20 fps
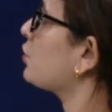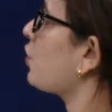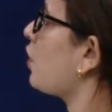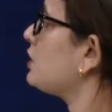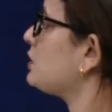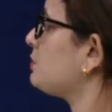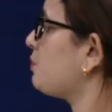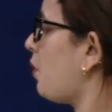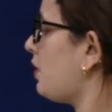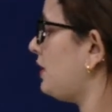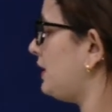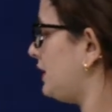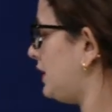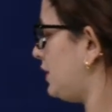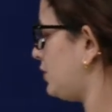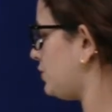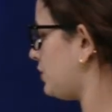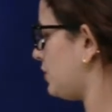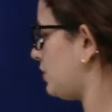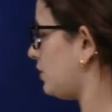cross
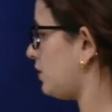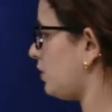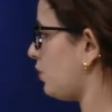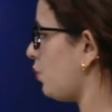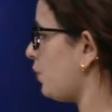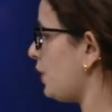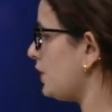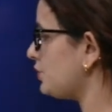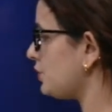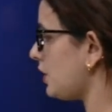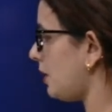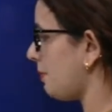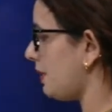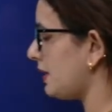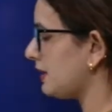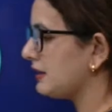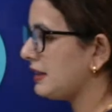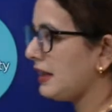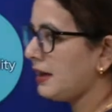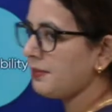pollination. Which
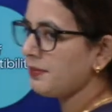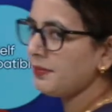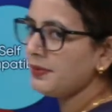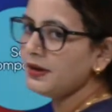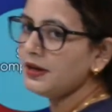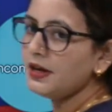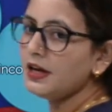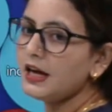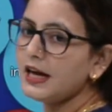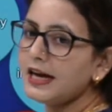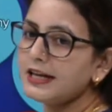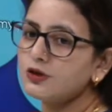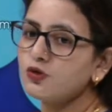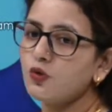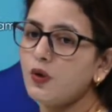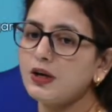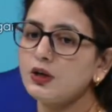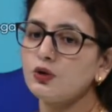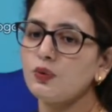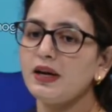among them is
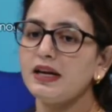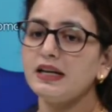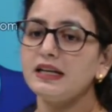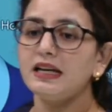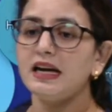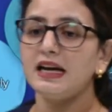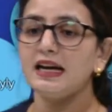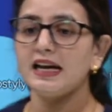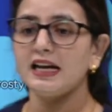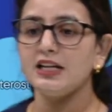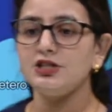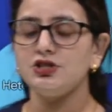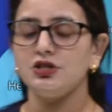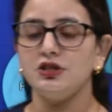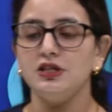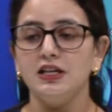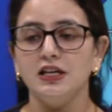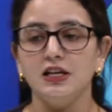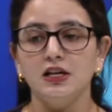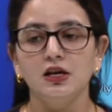going to
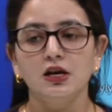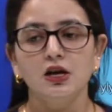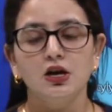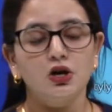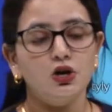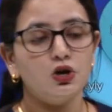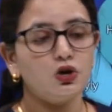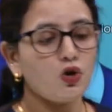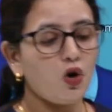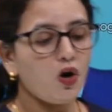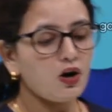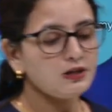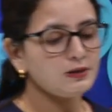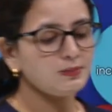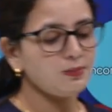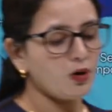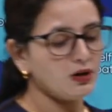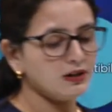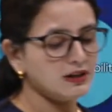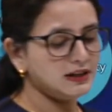encourage the
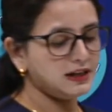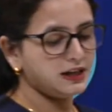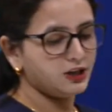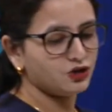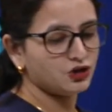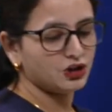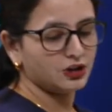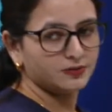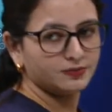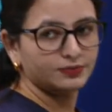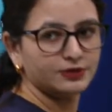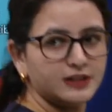cross pollination?